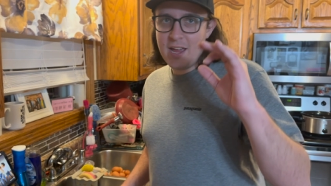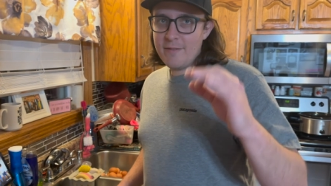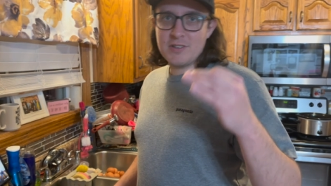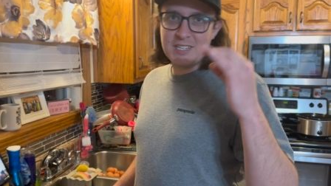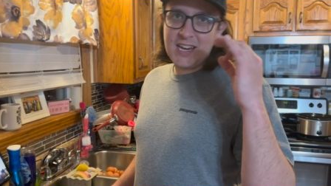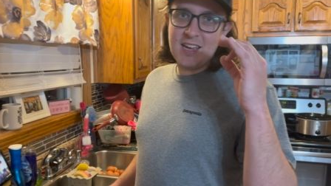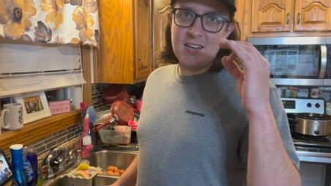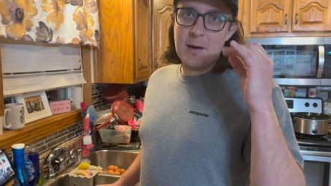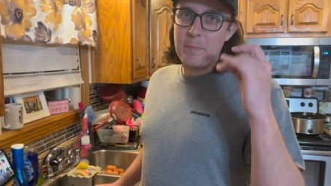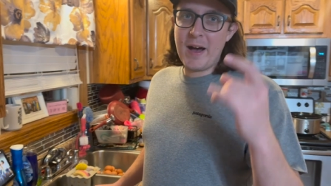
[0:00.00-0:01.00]
ever
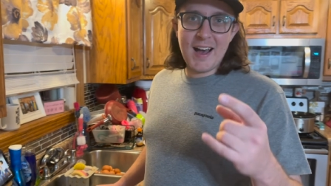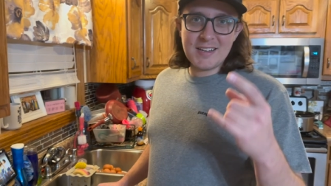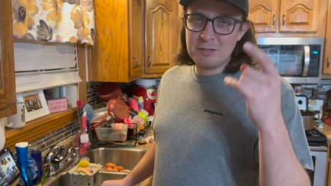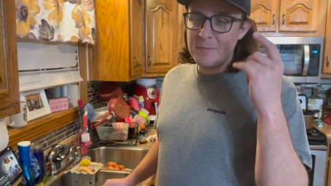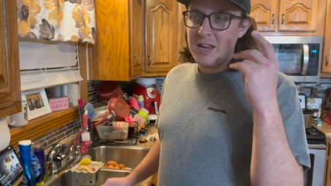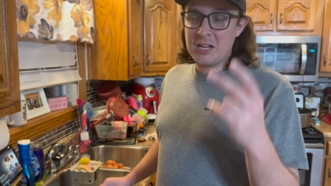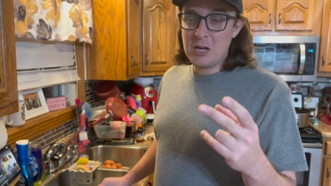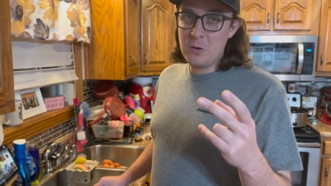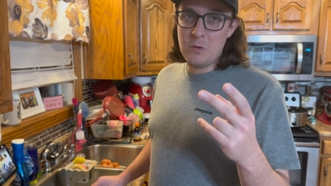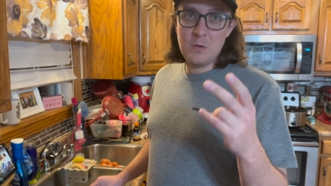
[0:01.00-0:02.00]
skinned a possum and a
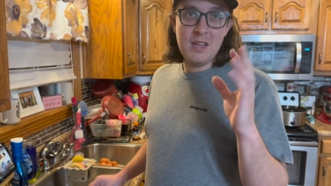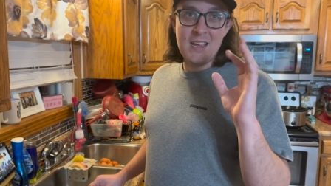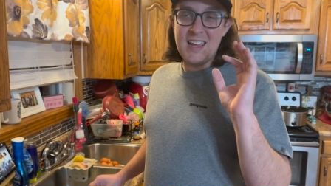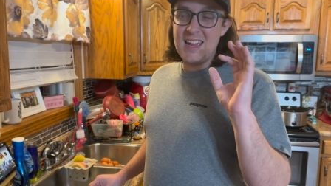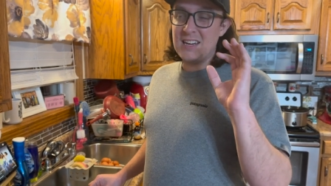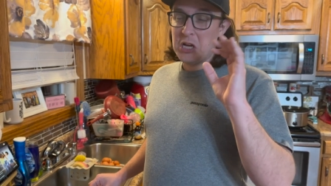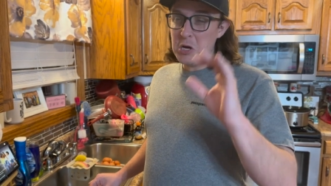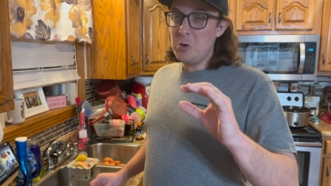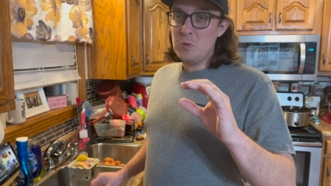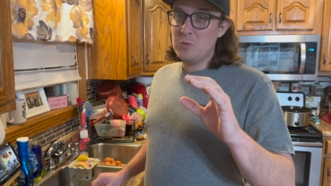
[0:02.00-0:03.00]
coon, and
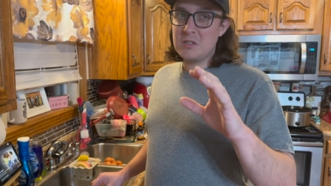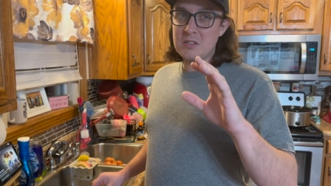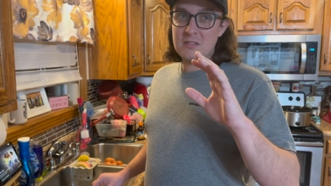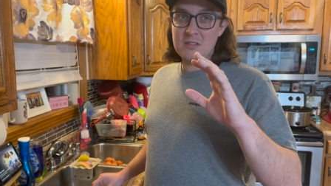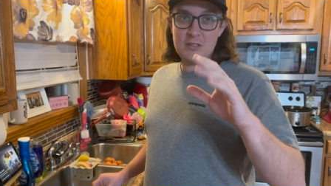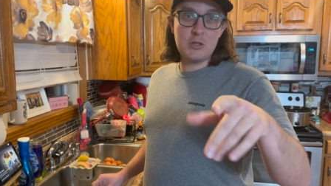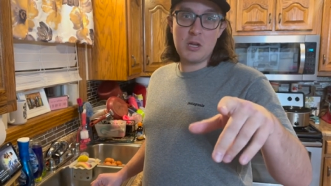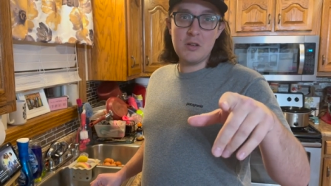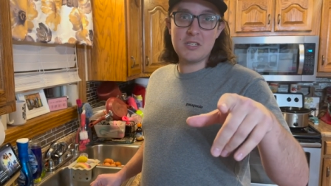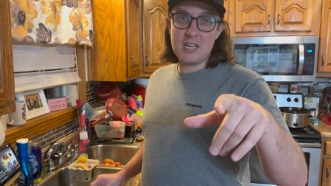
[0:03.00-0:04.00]
coons, you
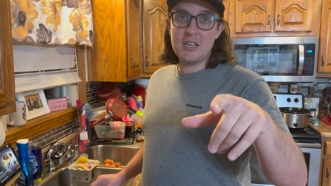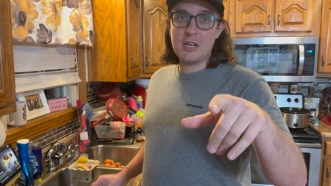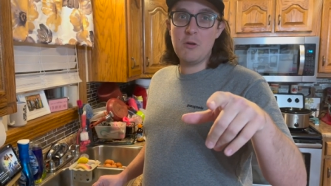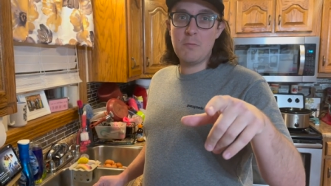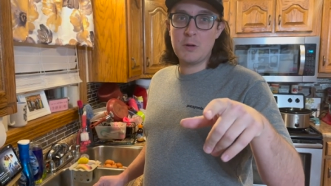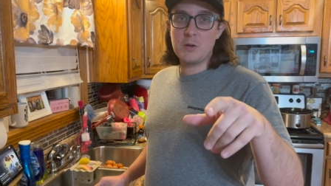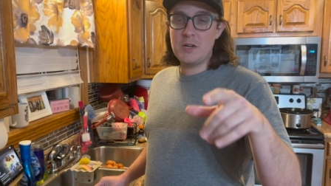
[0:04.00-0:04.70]
skinned the coon most mm-hmm.